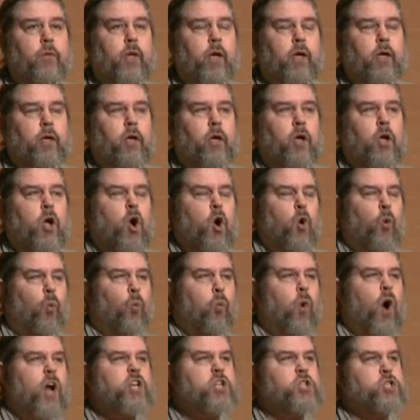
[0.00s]
Okay?
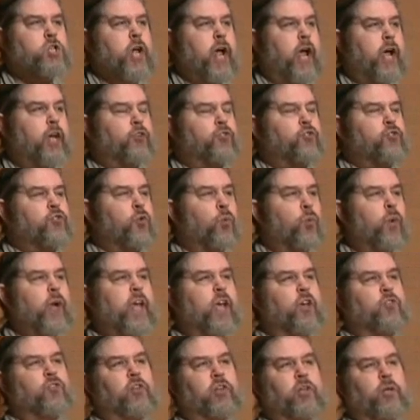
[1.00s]
What chance do
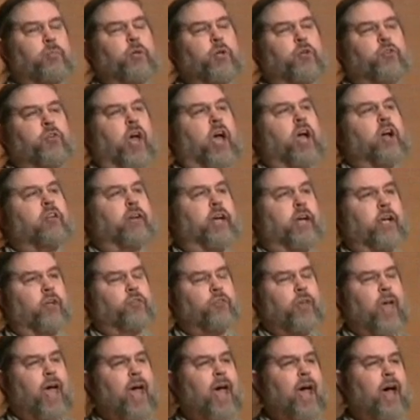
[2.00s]
we as
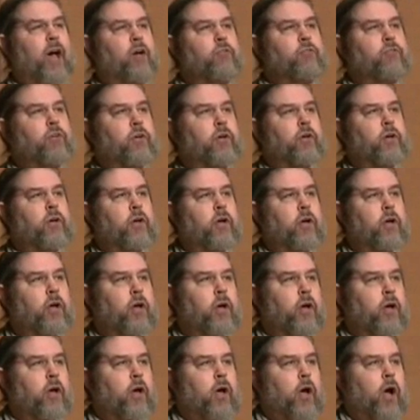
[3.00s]
libertarians have
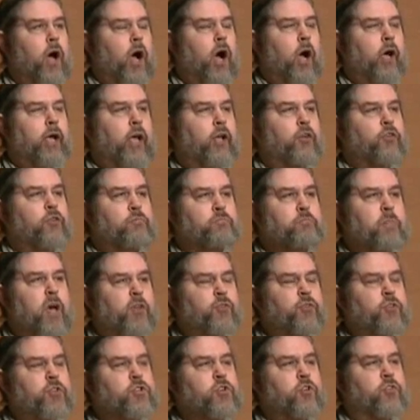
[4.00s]
against
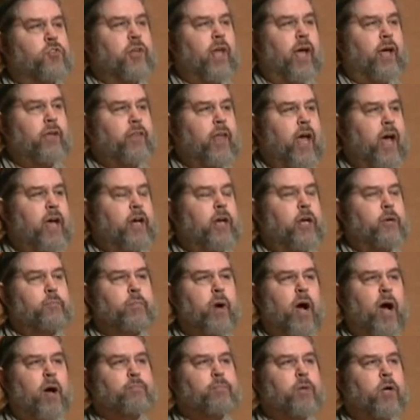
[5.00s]
messages like that in
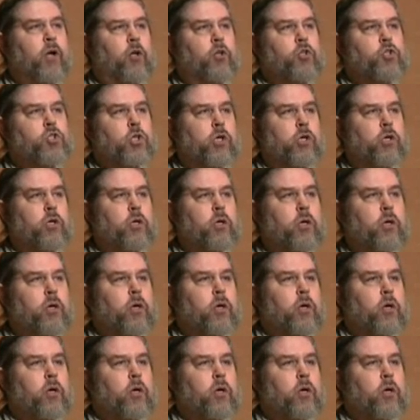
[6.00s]
pop culture,